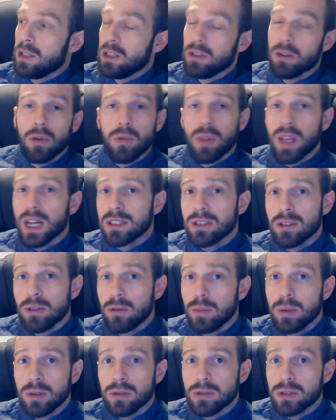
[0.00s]
that's
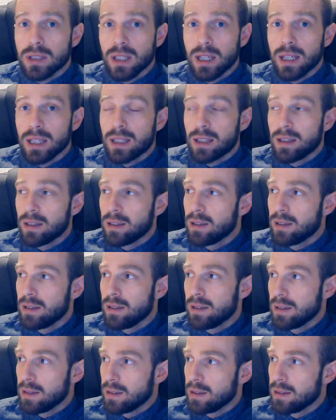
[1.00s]
almost like,
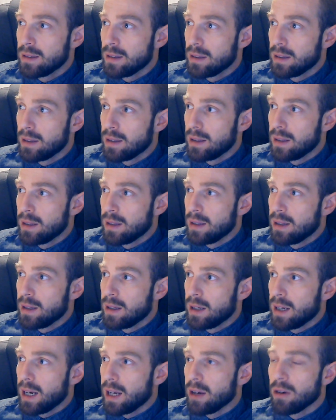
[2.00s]

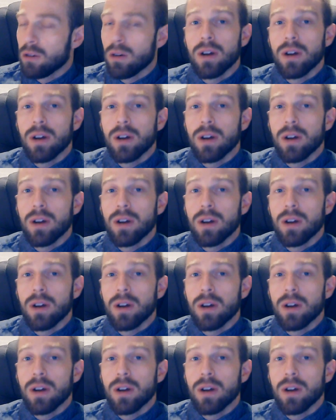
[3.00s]
I don't know,